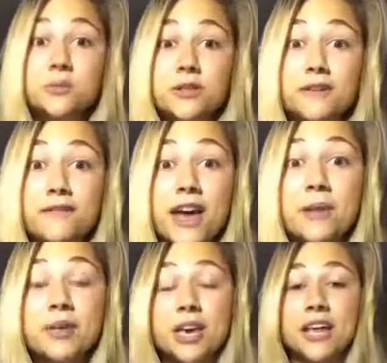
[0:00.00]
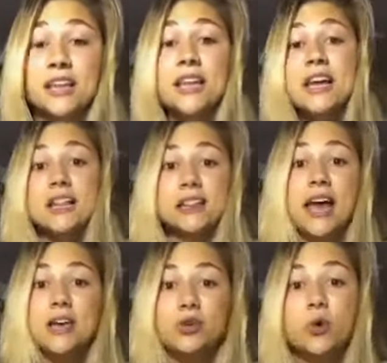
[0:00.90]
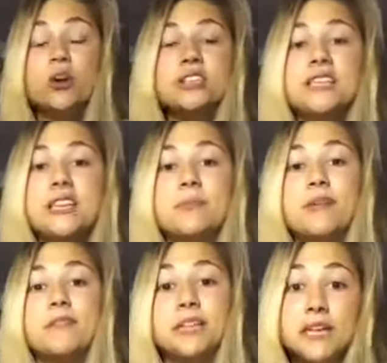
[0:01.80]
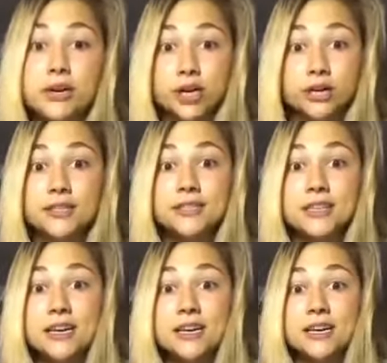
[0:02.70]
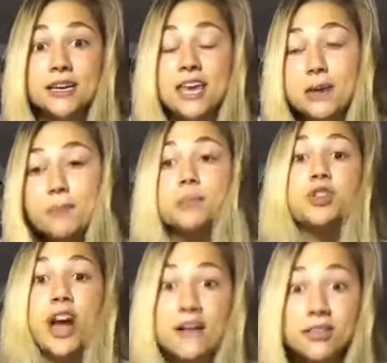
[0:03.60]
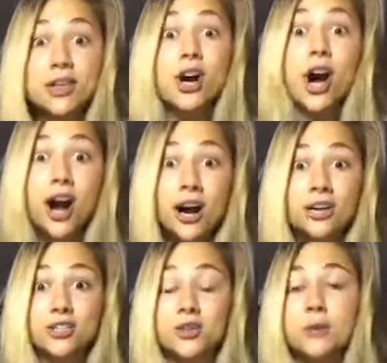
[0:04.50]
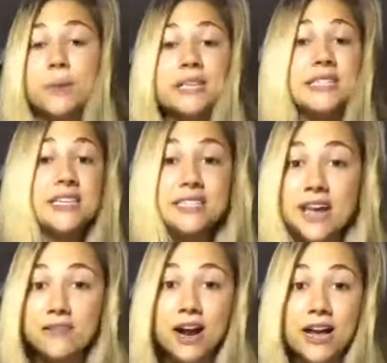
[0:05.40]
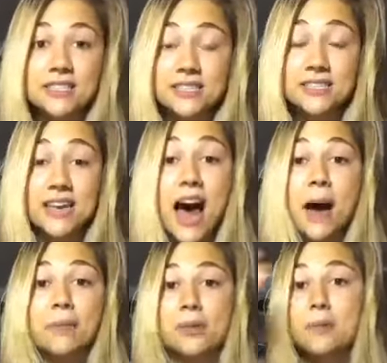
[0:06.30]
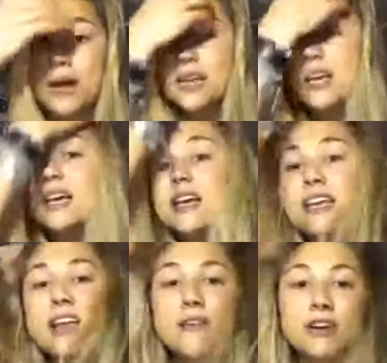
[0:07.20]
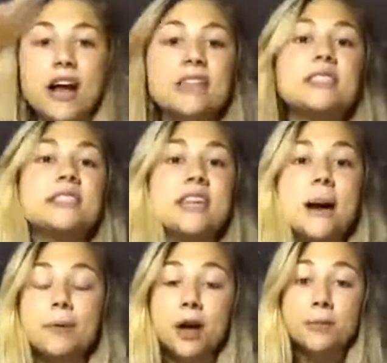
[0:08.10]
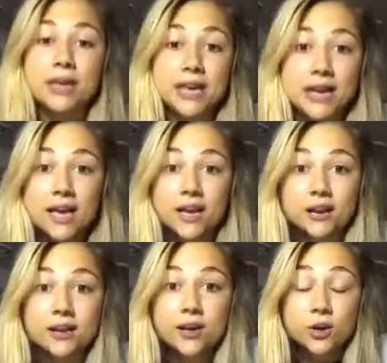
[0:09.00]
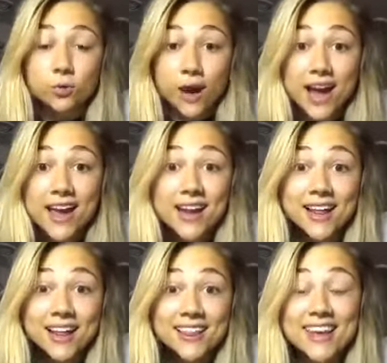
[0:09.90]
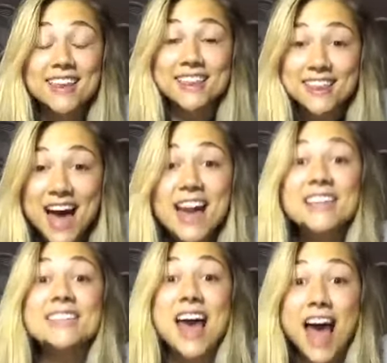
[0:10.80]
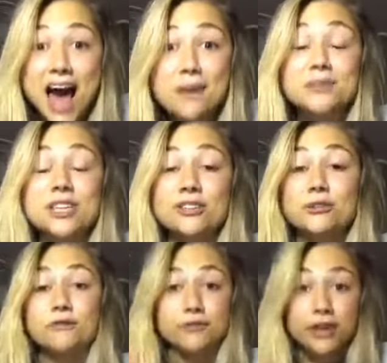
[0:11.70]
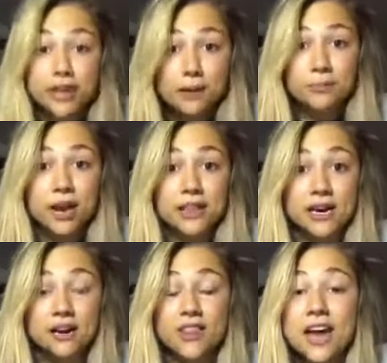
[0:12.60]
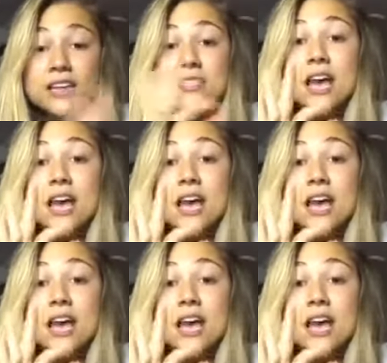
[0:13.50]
with your family and let your team of leaders keep driving the car. So the business never has to stop. The money never has to stop coming in, right? Like, that is absolute freedom right there. That is